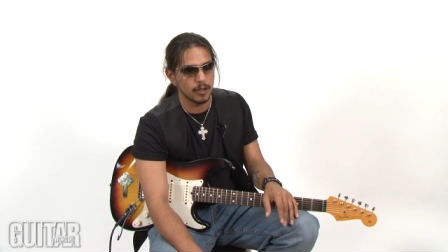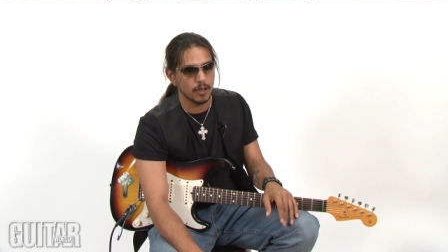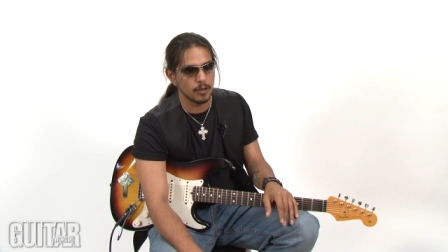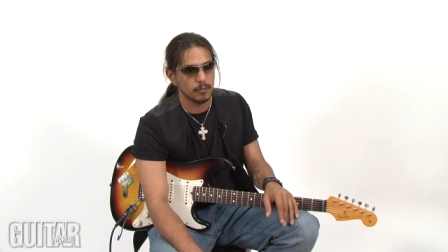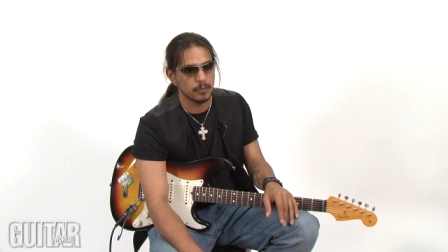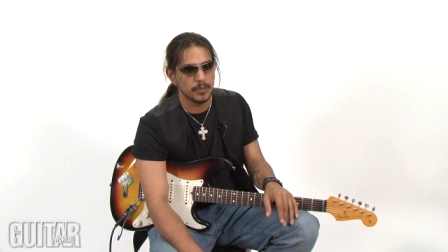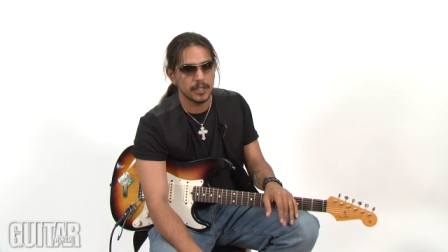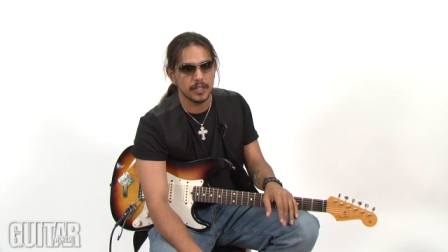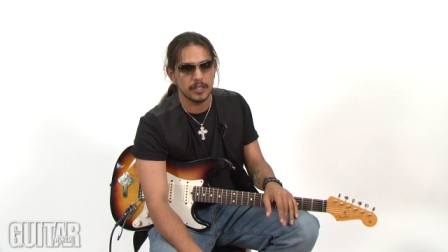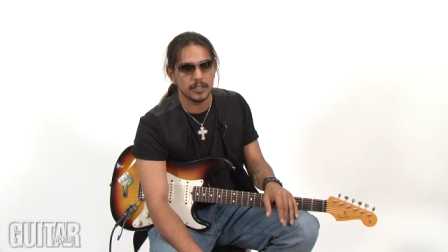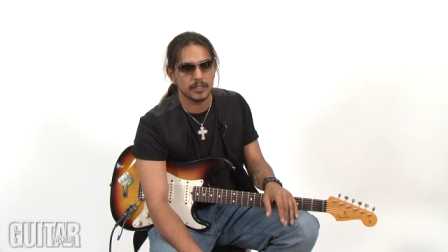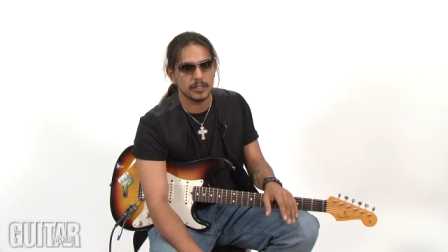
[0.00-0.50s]
our
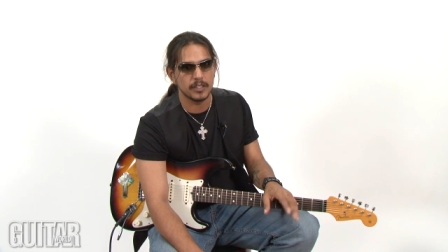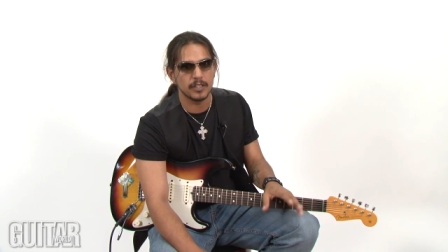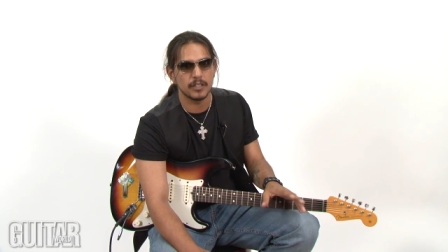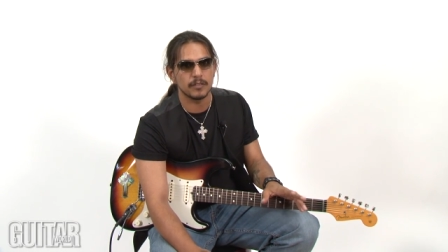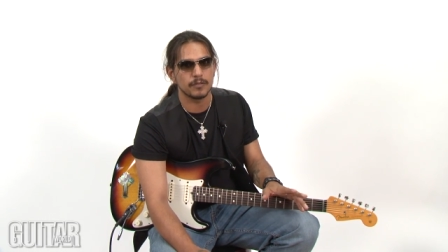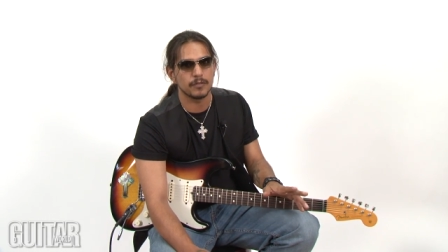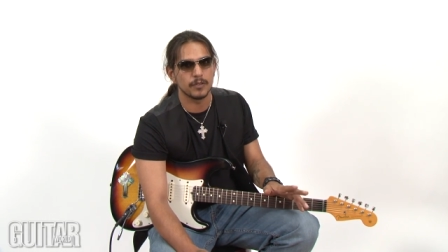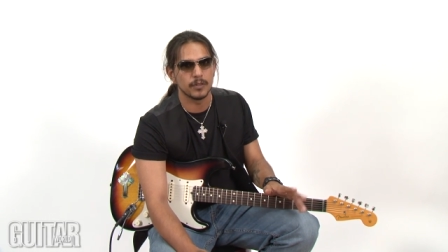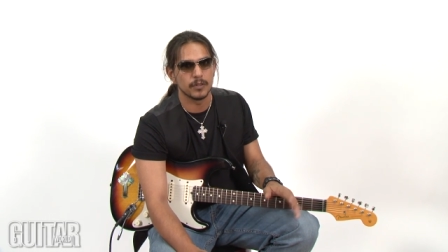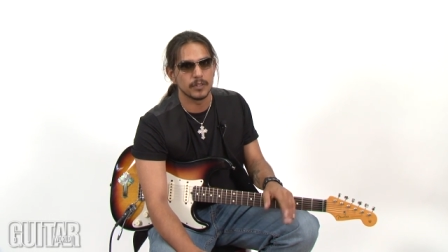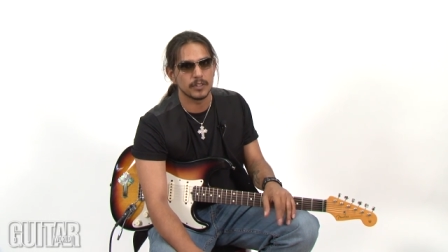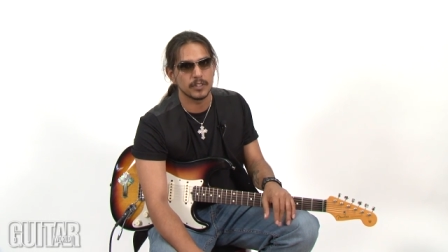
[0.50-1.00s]
biggest
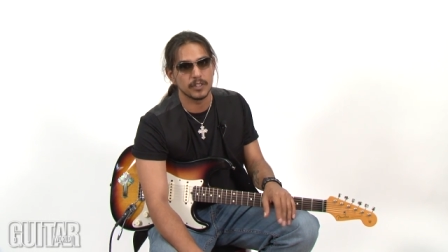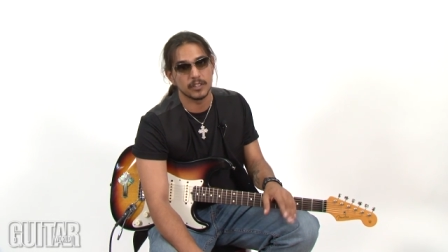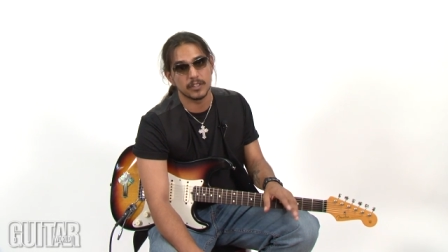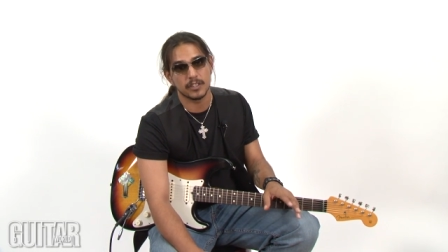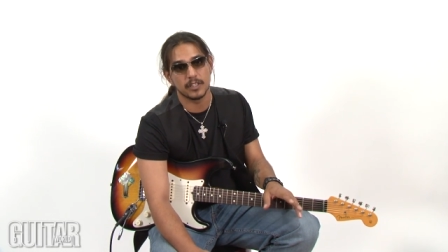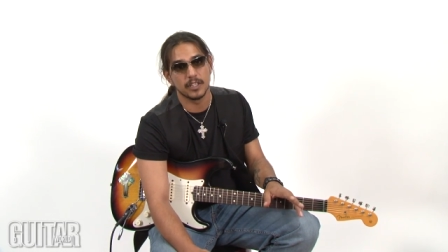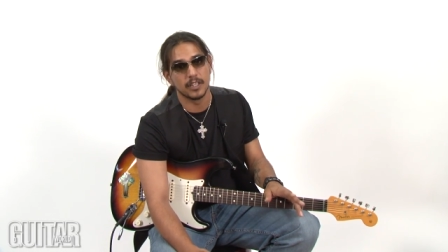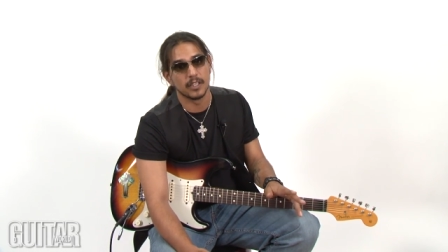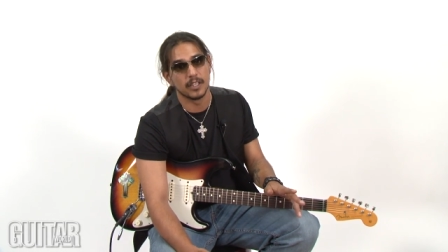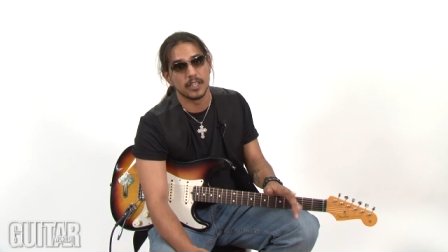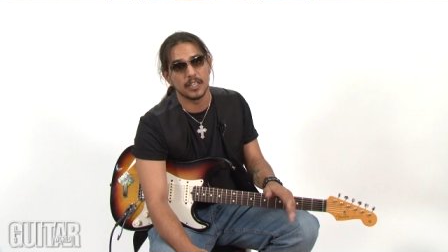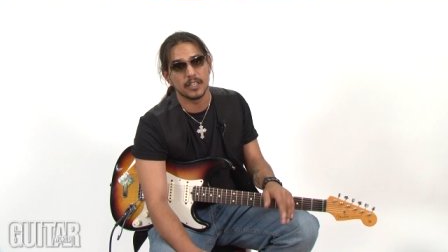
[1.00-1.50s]
influence and
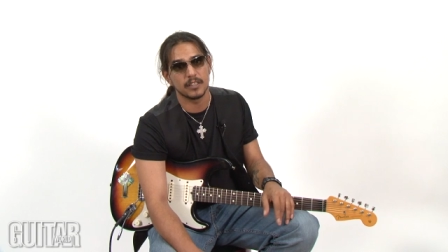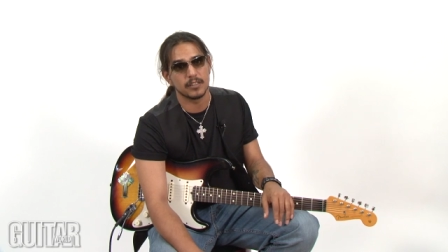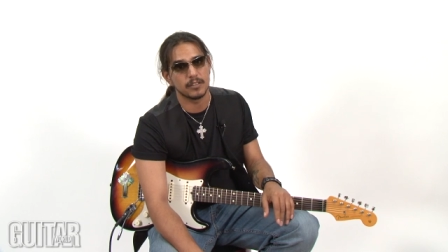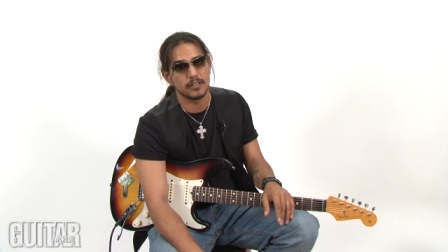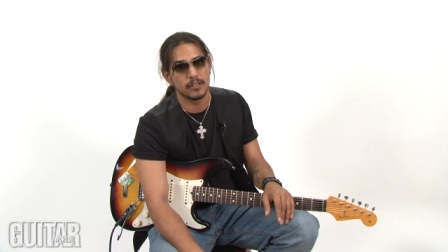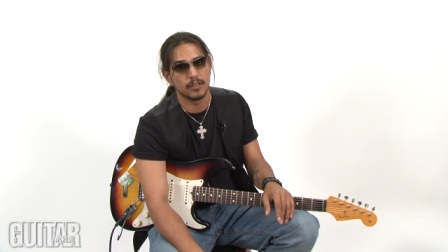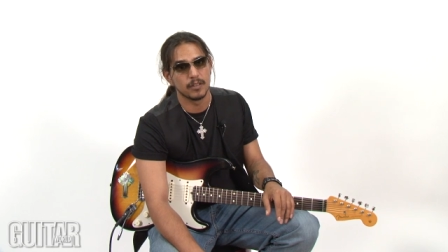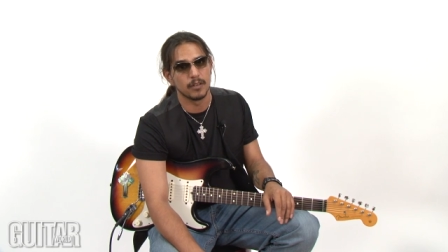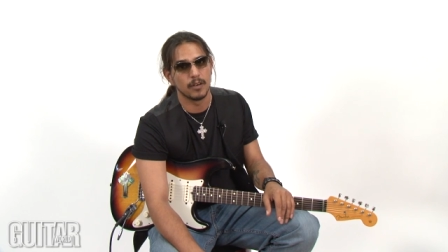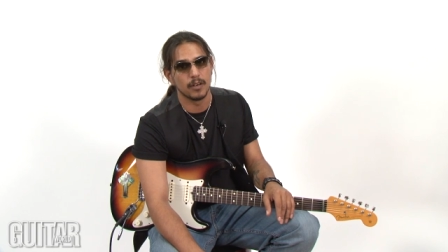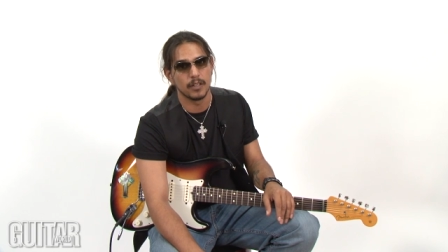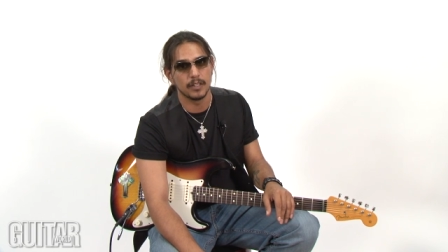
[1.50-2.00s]
still is,
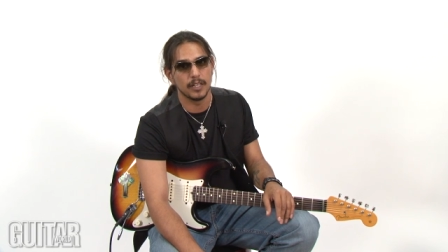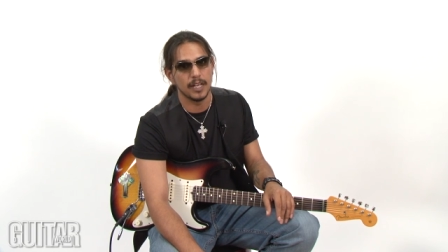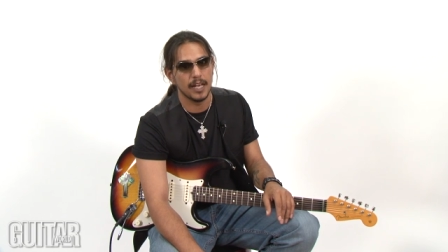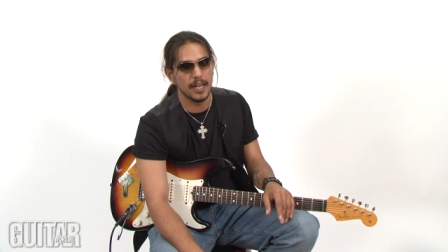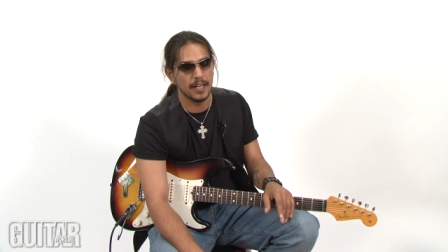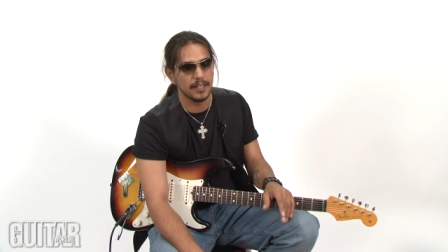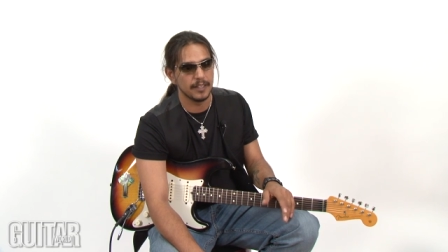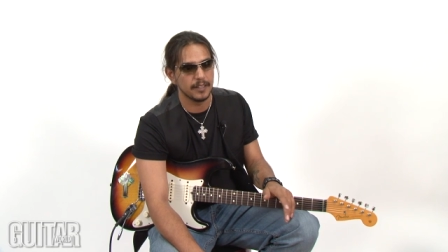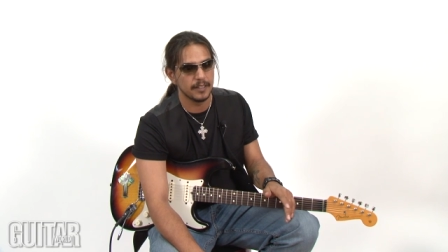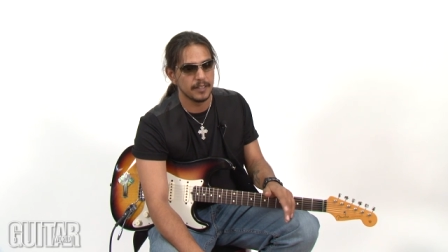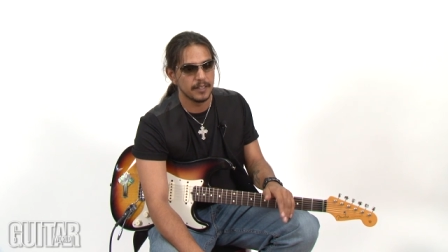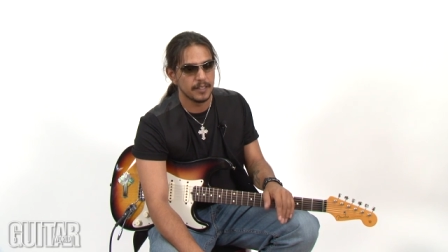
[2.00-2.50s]
you know, on
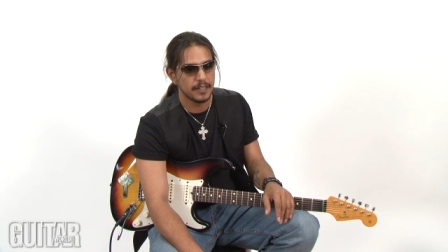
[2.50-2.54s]
that.